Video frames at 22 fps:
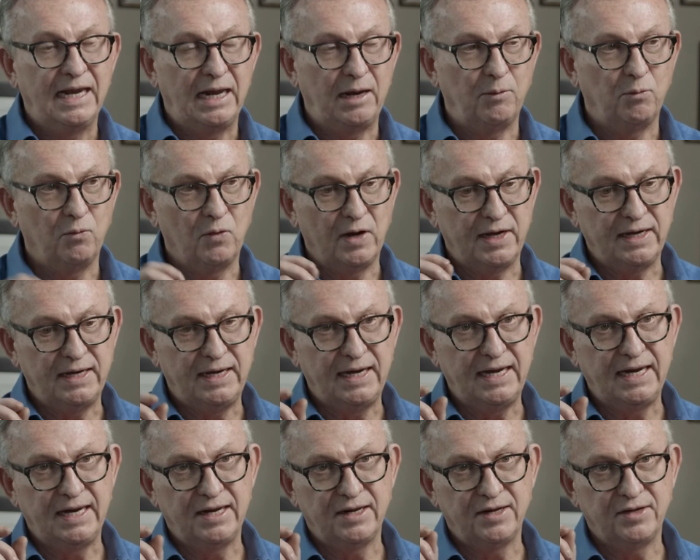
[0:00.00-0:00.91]
and what it
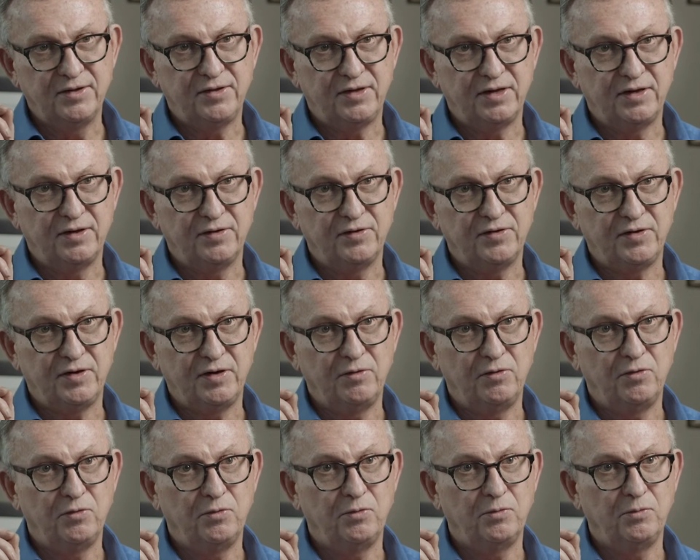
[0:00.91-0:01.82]
is
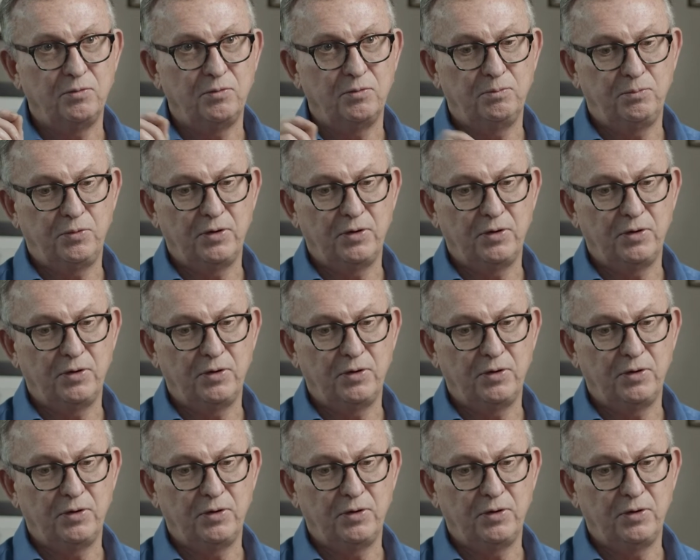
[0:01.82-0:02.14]
you